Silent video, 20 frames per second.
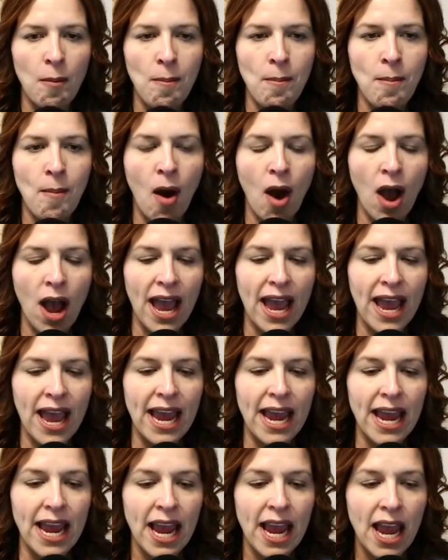
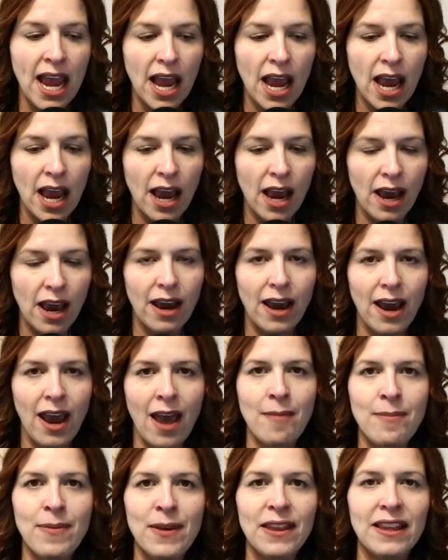my
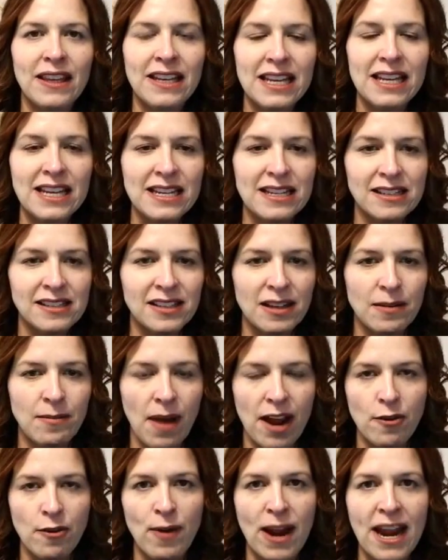abilities and
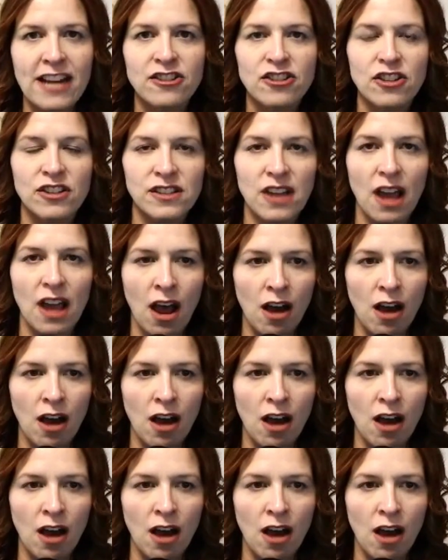my ranges